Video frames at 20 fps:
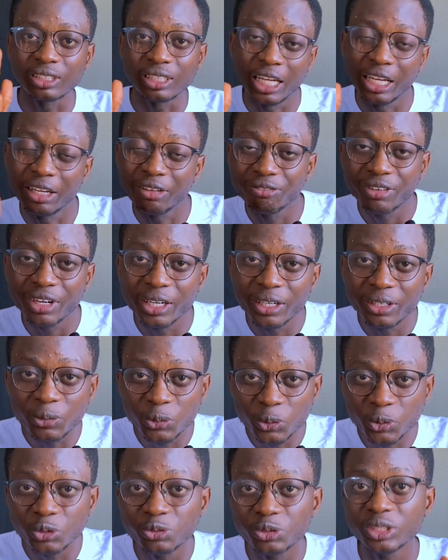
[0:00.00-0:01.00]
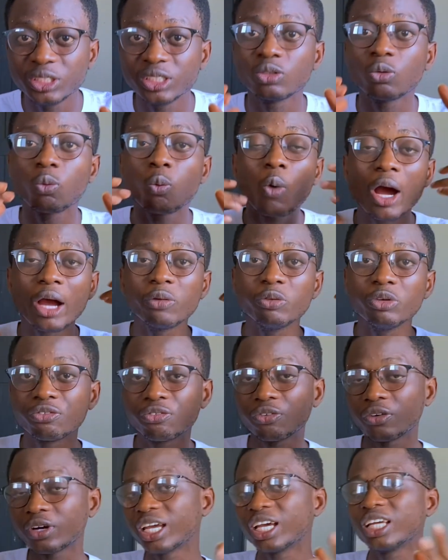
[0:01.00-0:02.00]
a very good reason why we
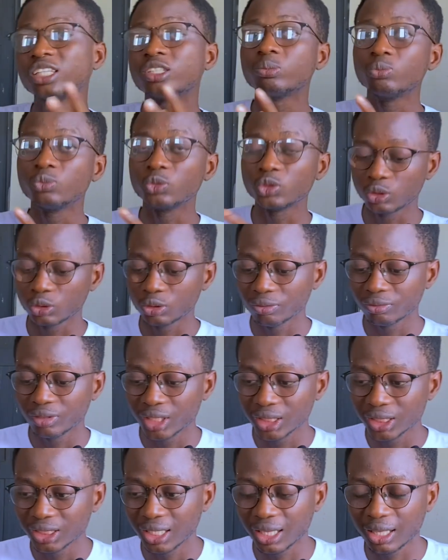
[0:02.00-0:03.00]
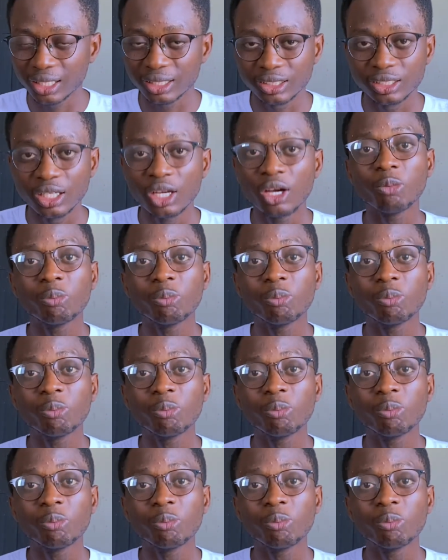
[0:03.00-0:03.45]
forget most of these things.